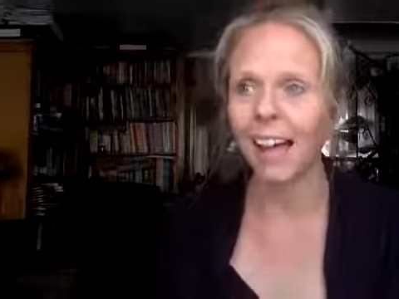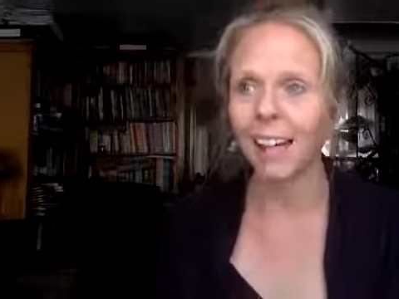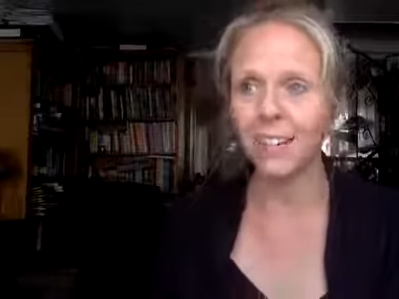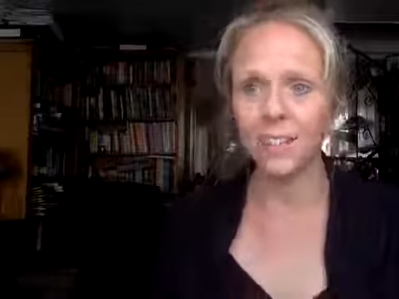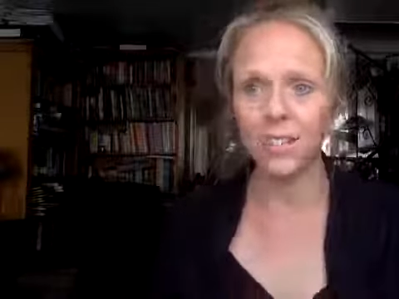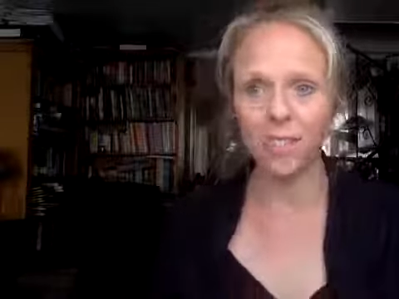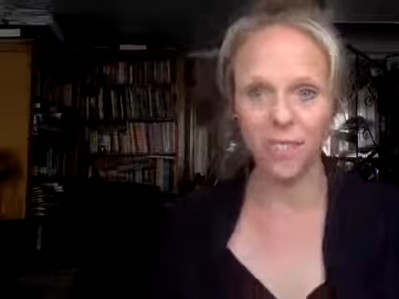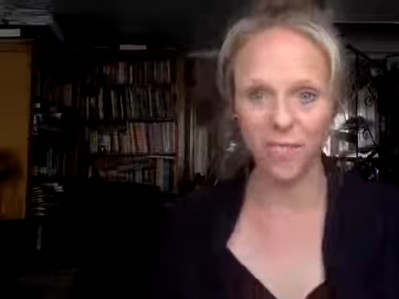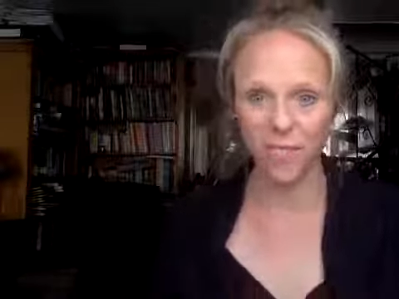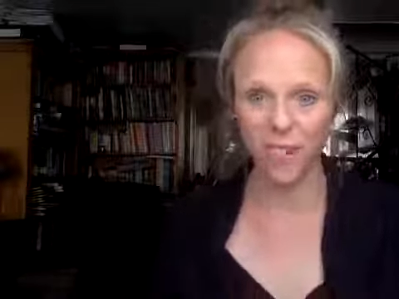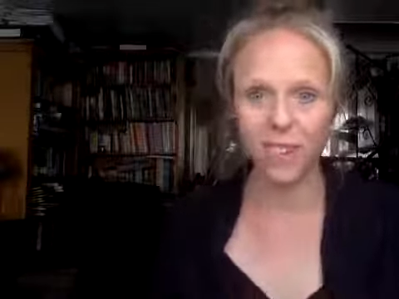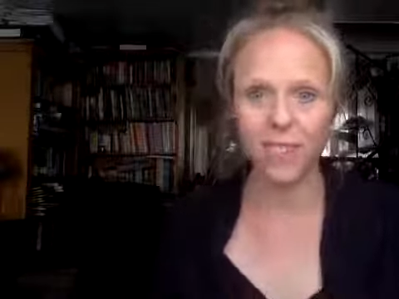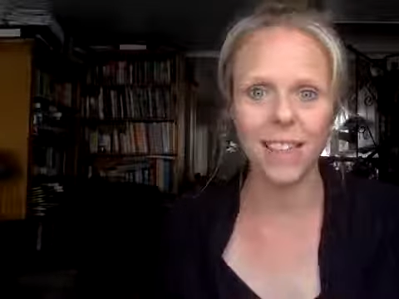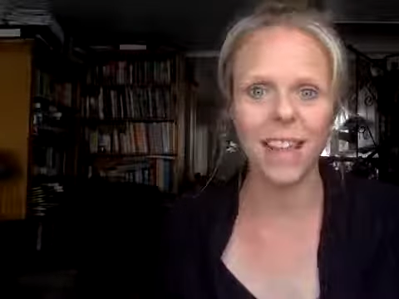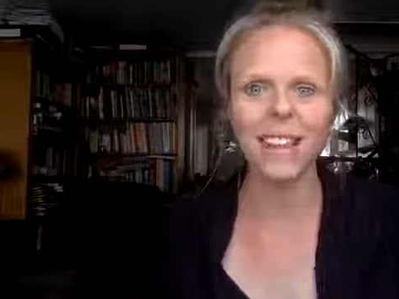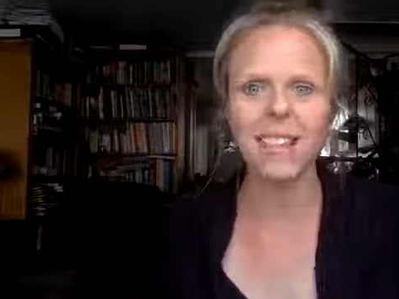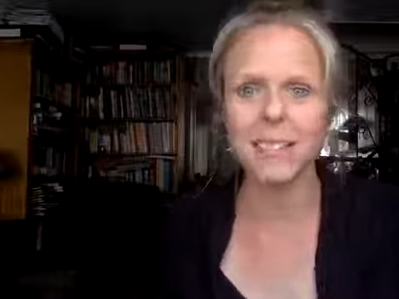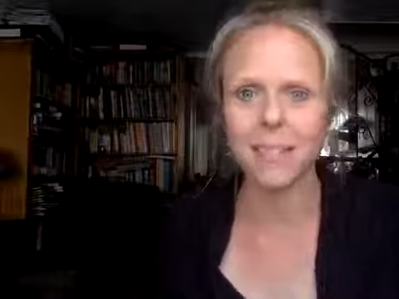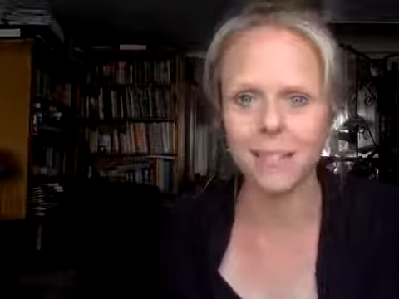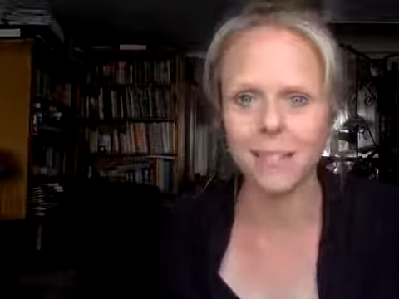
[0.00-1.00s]
and for it
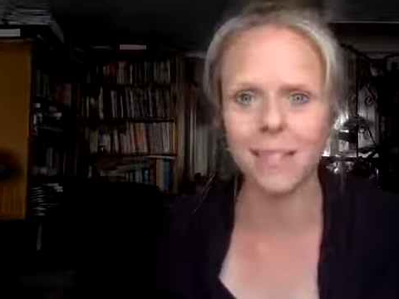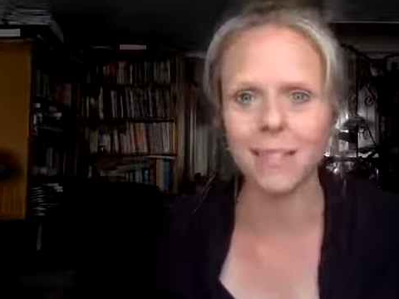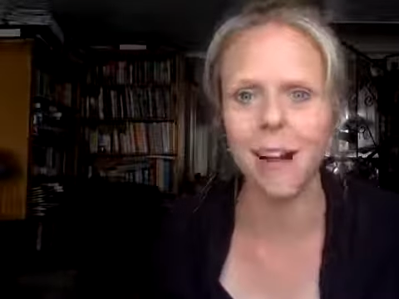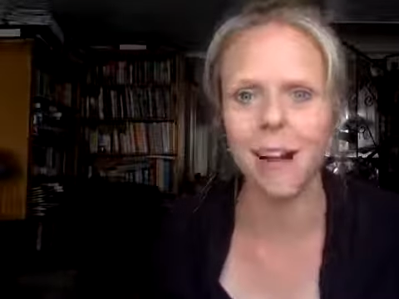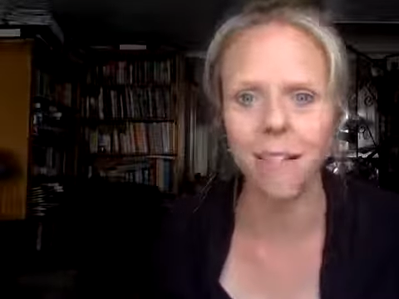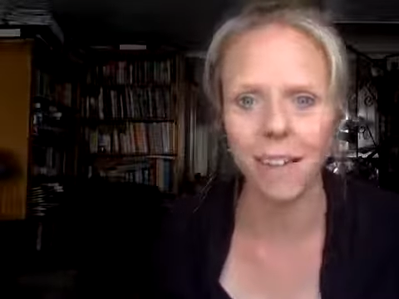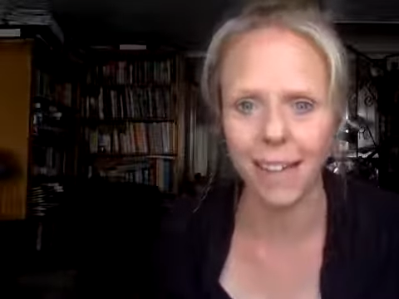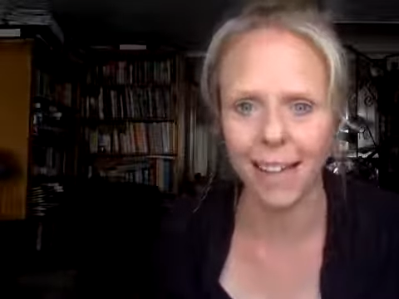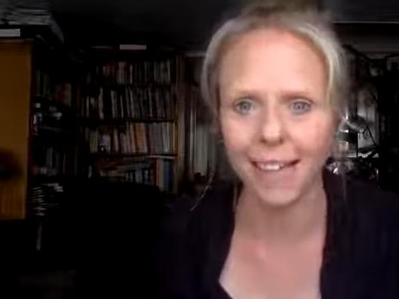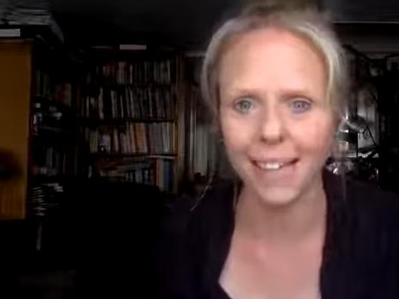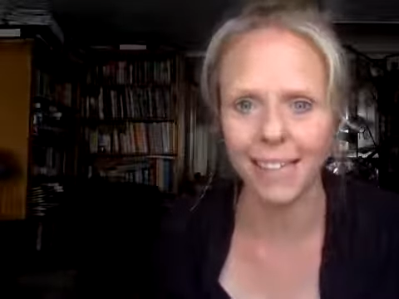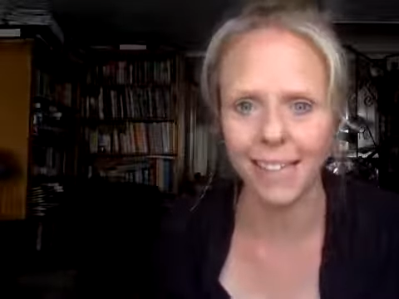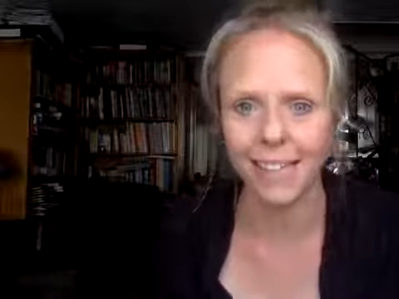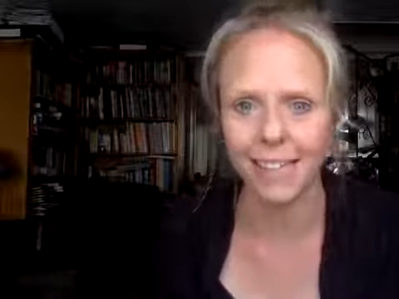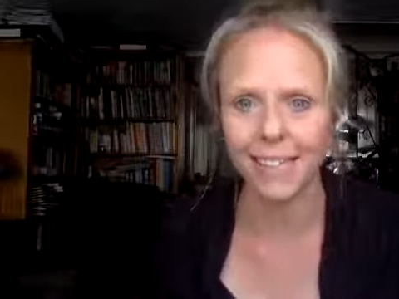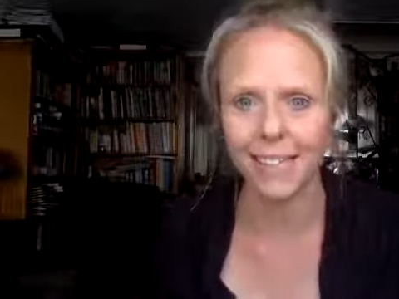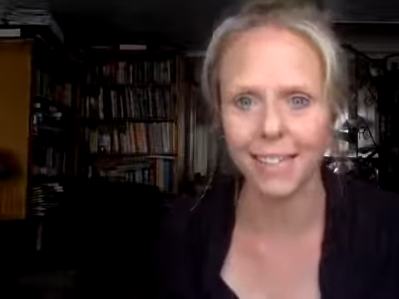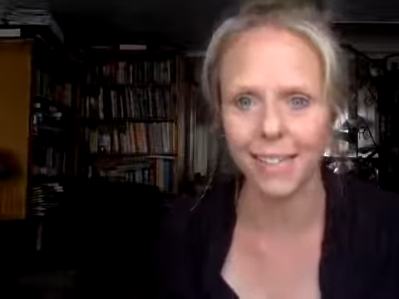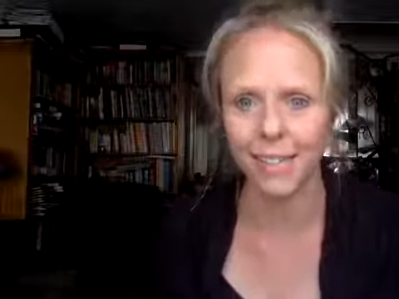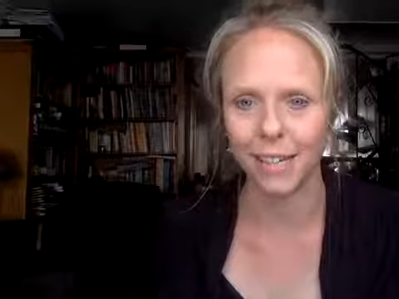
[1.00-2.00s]
then to start getting
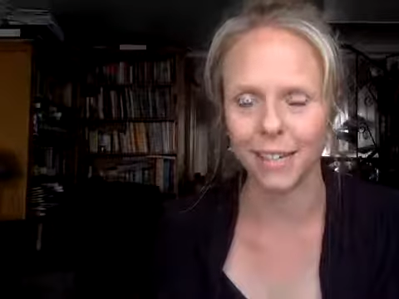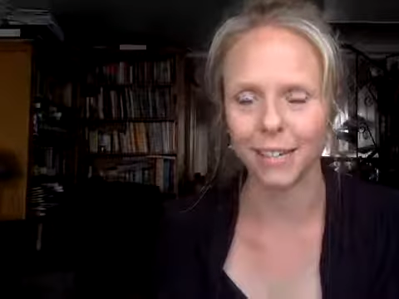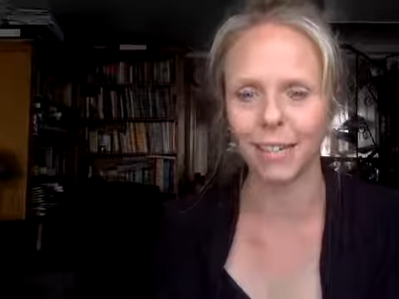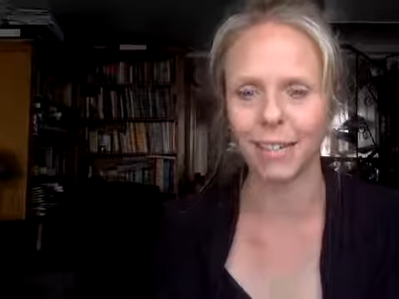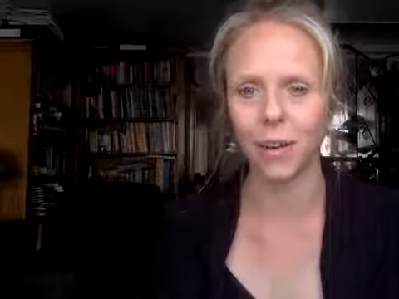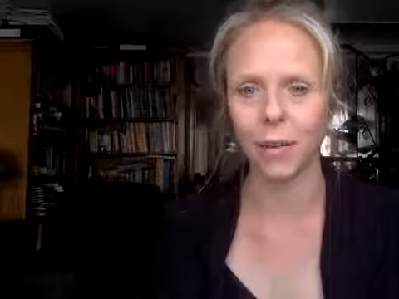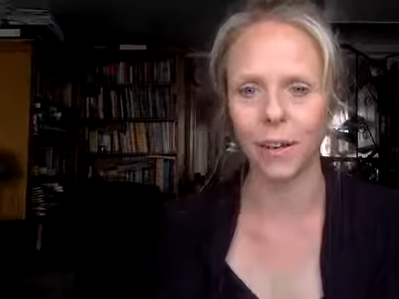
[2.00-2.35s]
easier.